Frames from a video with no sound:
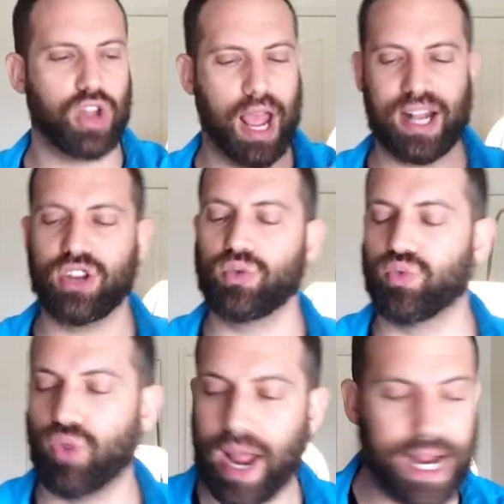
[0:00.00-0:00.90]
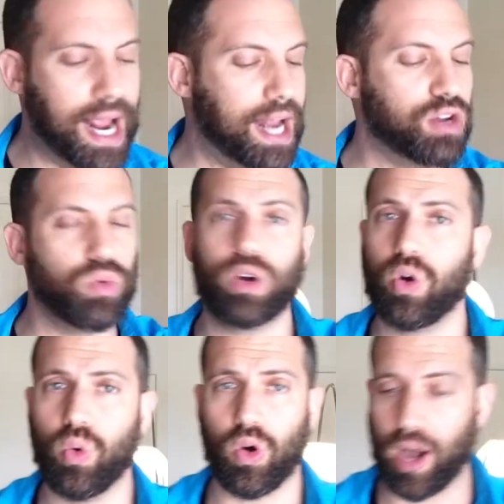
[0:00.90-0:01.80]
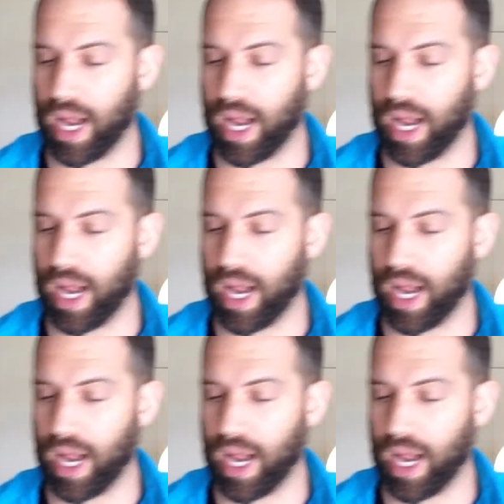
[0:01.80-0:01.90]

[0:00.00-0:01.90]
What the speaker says: And you write and you record,